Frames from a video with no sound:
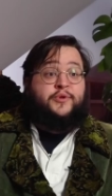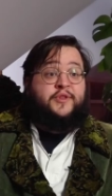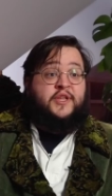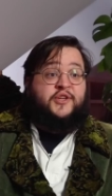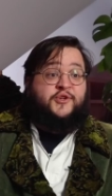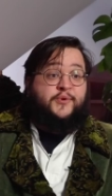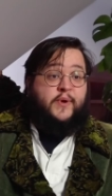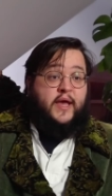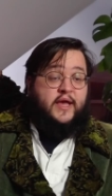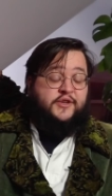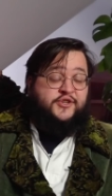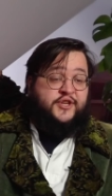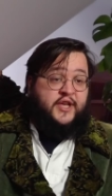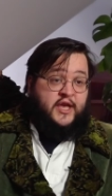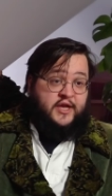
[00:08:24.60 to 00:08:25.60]
need to
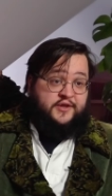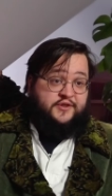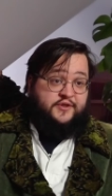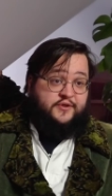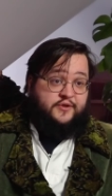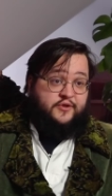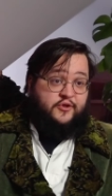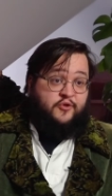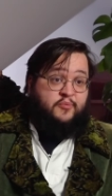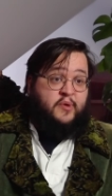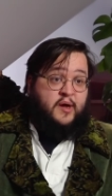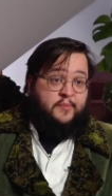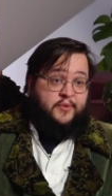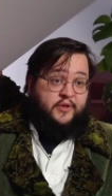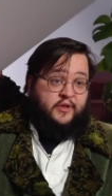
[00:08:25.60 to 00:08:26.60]
educate your
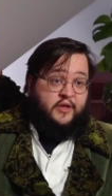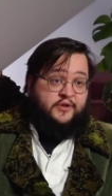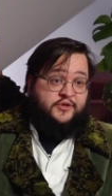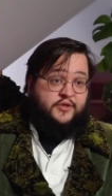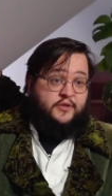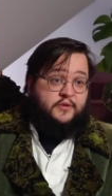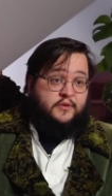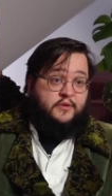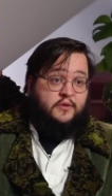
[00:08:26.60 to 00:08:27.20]
population